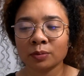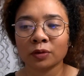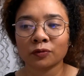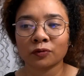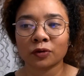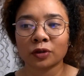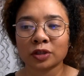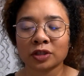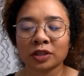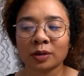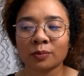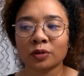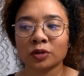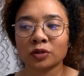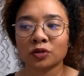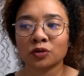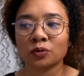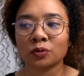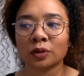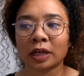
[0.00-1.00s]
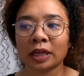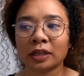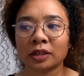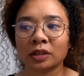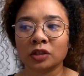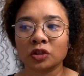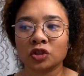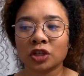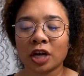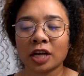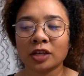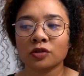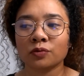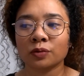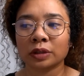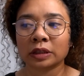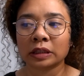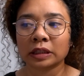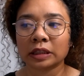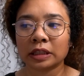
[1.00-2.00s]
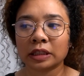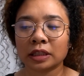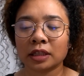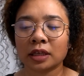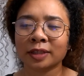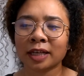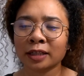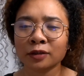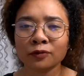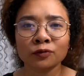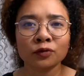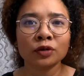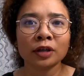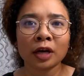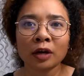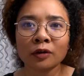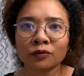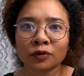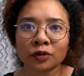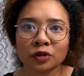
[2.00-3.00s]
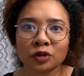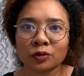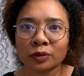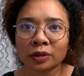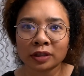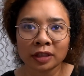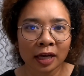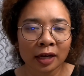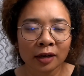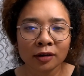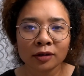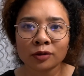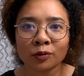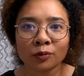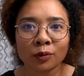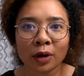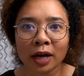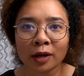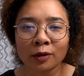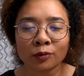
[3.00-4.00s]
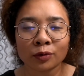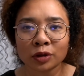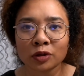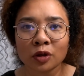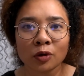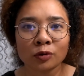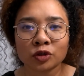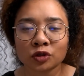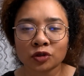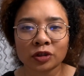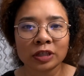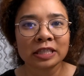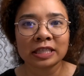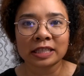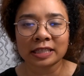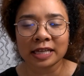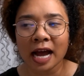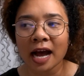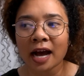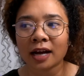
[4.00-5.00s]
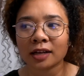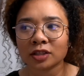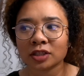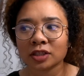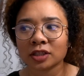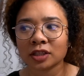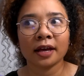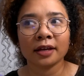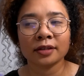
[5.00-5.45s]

but for someone to like genuinely kind of look out for you and care in a way with no strings attached.